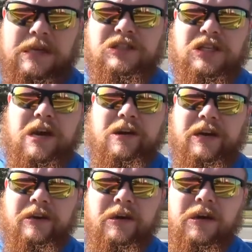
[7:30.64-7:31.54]
Engineering,
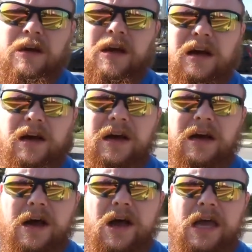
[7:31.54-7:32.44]

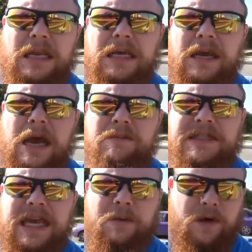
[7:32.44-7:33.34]
and the guy I'm
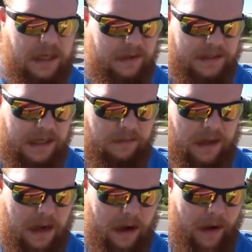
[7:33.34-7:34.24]
staying with, he was telling me
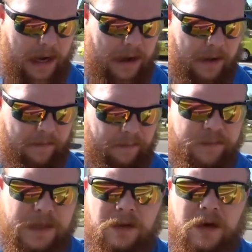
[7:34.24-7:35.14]
how
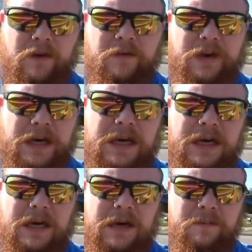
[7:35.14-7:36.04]
a lot of
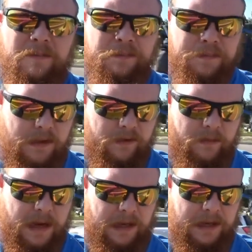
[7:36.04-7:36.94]

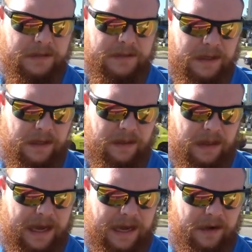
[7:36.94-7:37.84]
Romanians
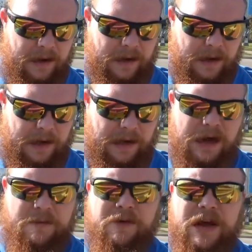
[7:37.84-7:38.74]
that
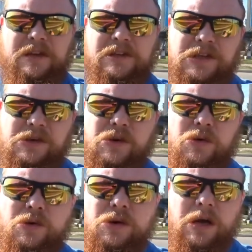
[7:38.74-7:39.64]
emigrate
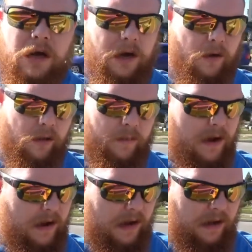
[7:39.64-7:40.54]
to North
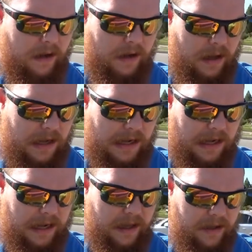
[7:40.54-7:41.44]
America,
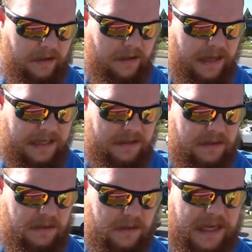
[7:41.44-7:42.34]

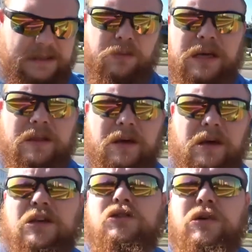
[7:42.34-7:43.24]
that's what
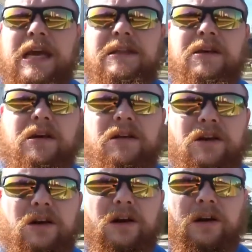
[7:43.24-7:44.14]
the trade
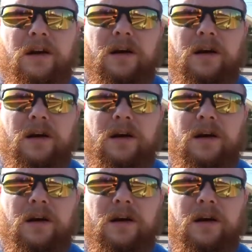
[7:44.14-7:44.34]
they're